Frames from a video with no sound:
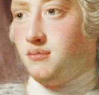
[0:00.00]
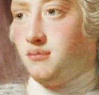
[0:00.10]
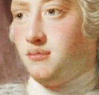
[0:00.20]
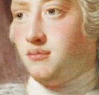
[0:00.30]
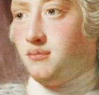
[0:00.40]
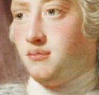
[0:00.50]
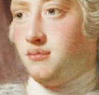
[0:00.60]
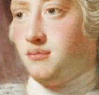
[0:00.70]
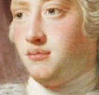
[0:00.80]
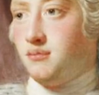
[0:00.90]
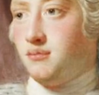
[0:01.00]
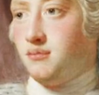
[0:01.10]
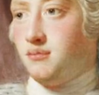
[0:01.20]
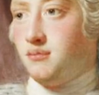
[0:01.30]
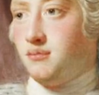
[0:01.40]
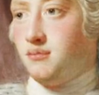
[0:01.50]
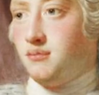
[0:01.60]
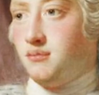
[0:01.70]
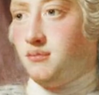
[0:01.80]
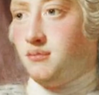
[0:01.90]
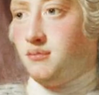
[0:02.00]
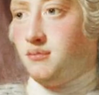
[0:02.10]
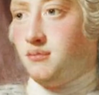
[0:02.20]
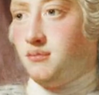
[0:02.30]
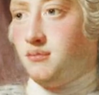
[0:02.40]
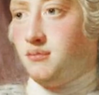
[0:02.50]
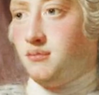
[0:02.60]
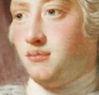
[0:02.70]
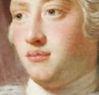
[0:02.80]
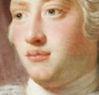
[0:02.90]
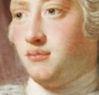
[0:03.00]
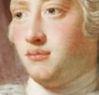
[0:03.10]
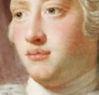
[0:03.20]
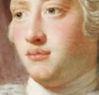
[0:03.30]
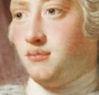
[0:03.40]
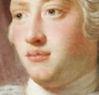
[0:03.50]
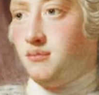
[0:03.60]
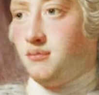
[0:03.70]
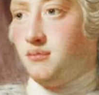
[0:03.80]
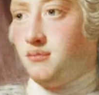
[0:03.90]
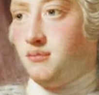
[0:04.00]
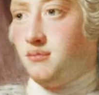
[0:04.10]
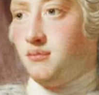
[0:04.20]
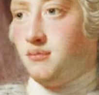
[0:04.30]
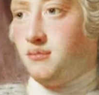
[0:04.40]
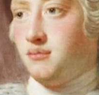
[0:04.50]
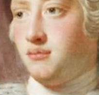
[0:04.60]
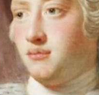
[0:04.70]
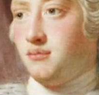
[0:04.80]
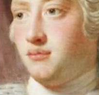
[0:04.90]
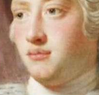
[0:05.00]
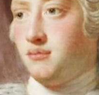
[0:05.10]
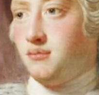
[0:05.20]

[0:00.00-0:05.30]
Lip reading: This person isn't speaking.